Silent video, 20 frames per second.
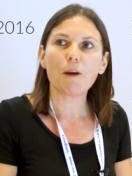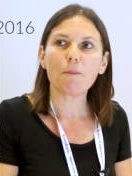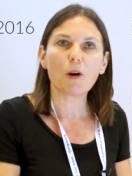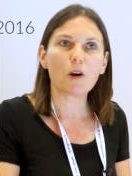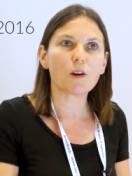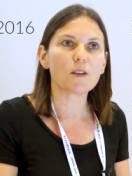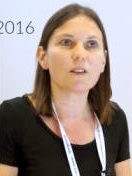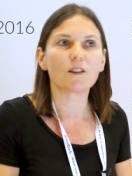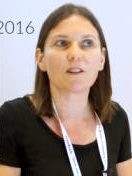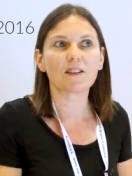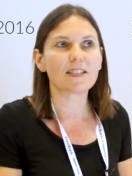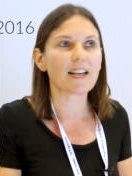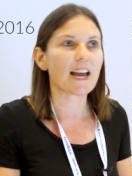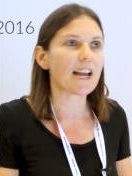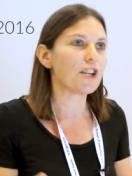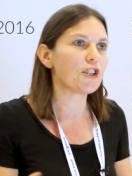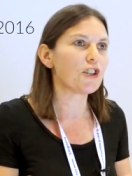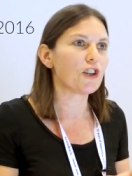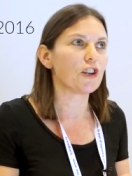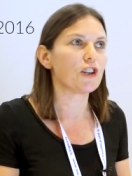
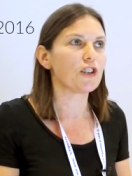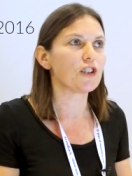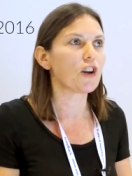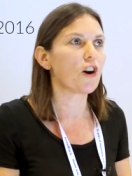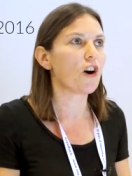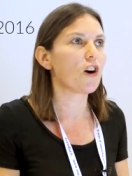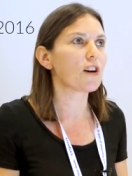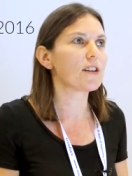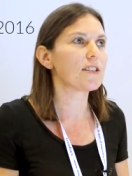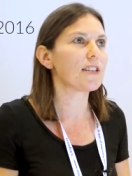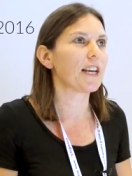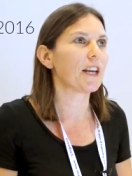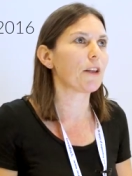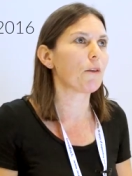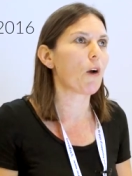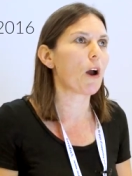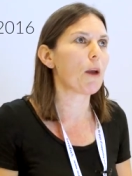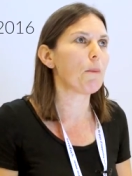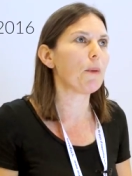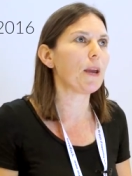personalisation, targeting the
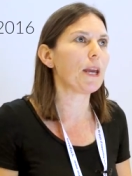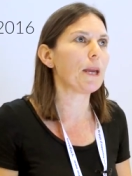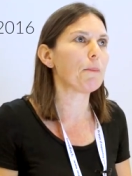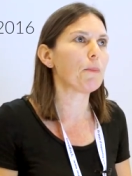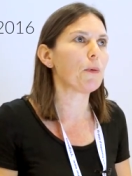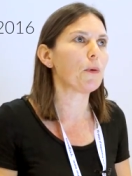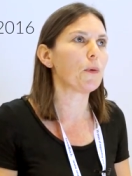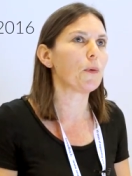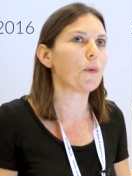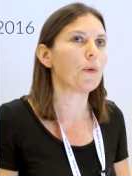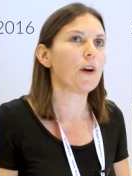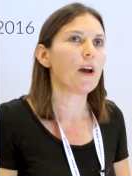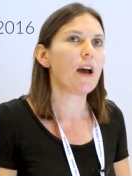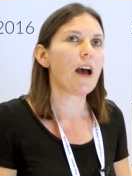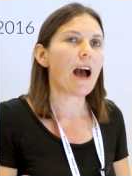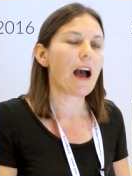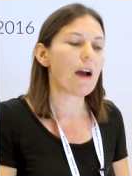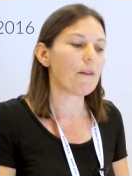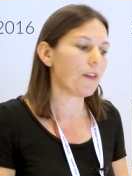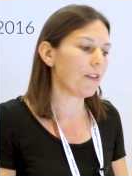right people,
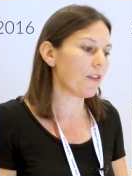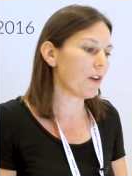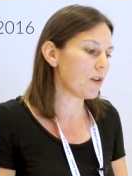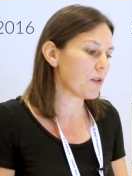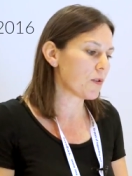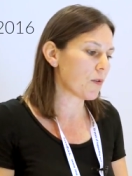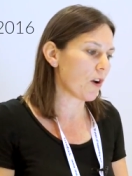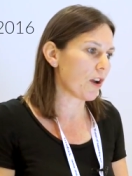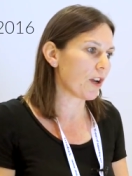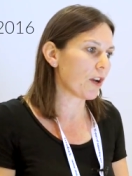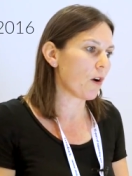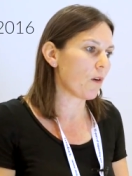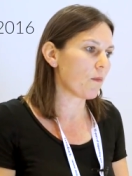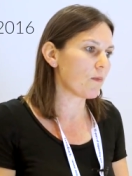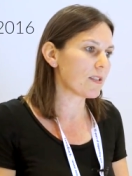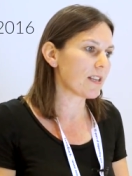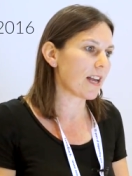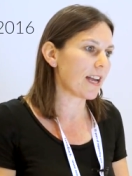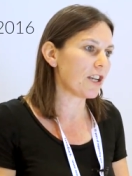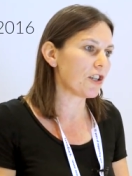having those right
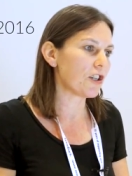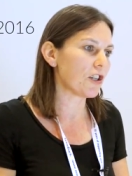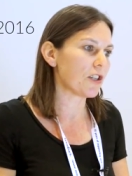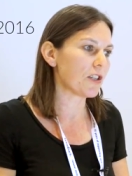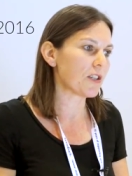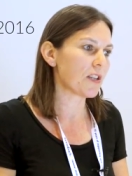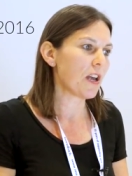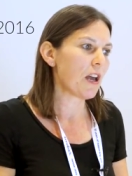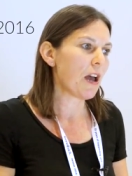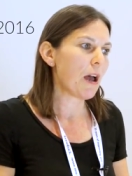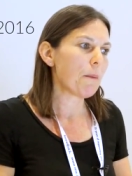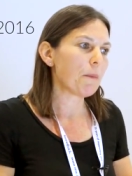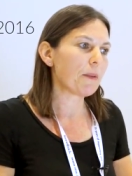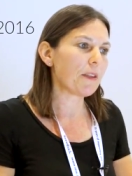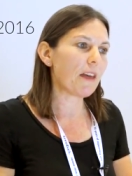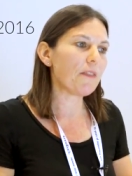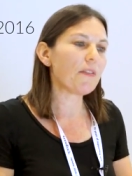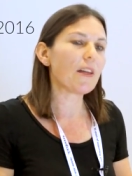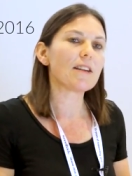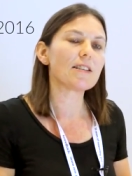conversations. But
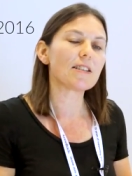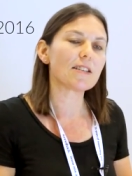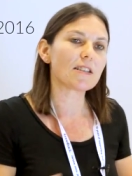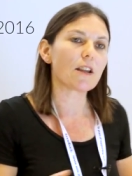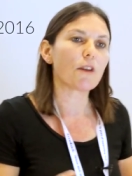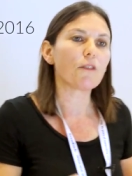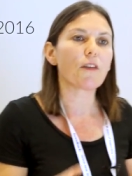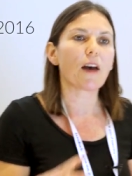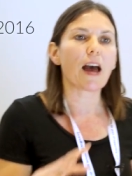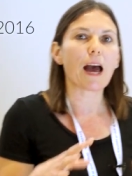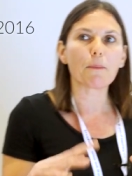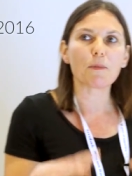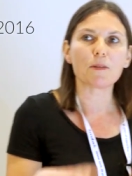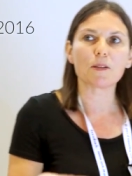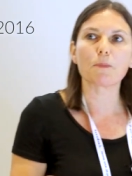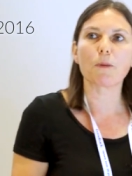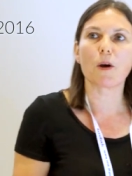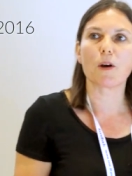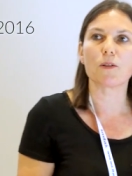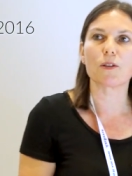then there's the stuff that
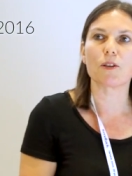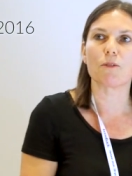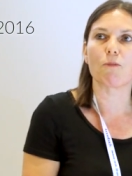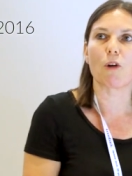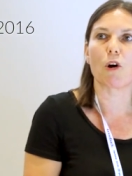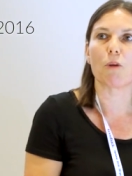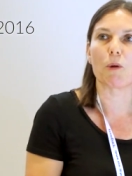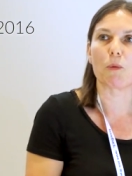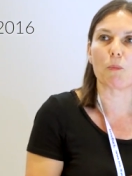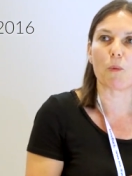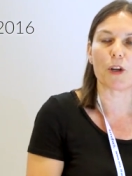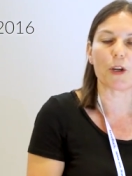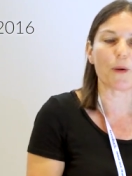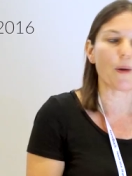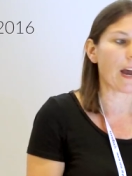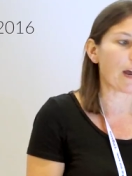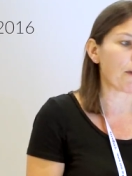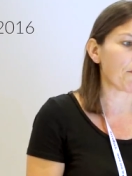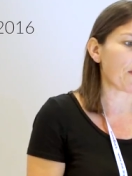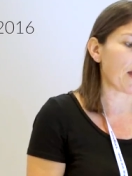happens post-enrolment when you
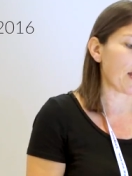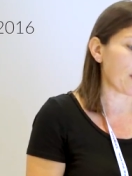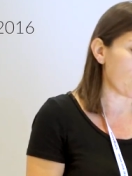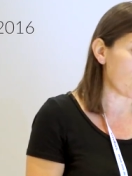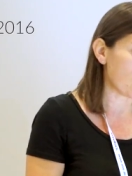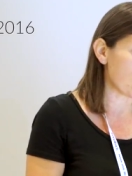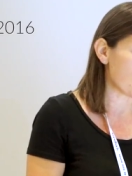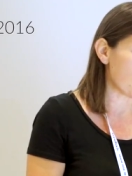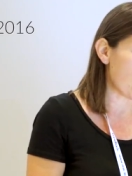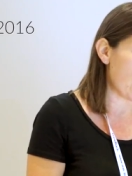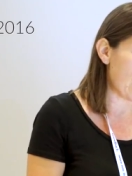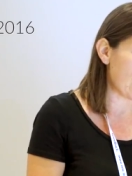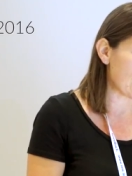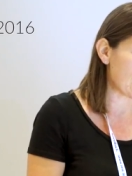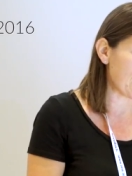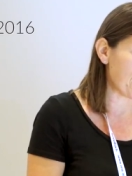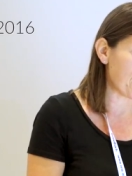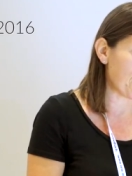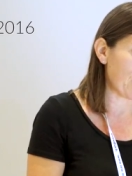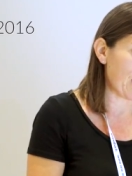have that
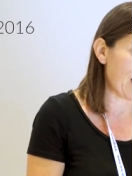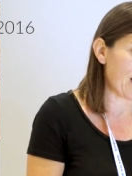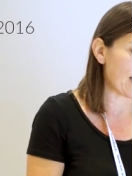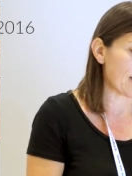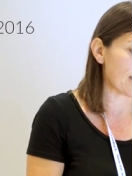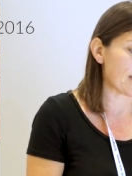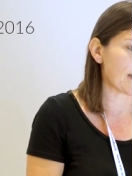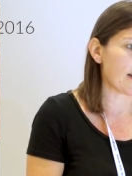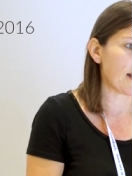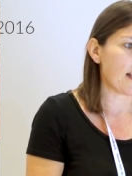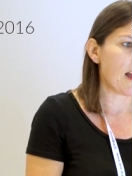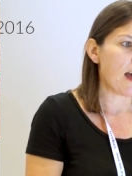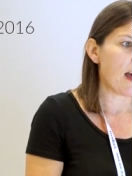contract in place.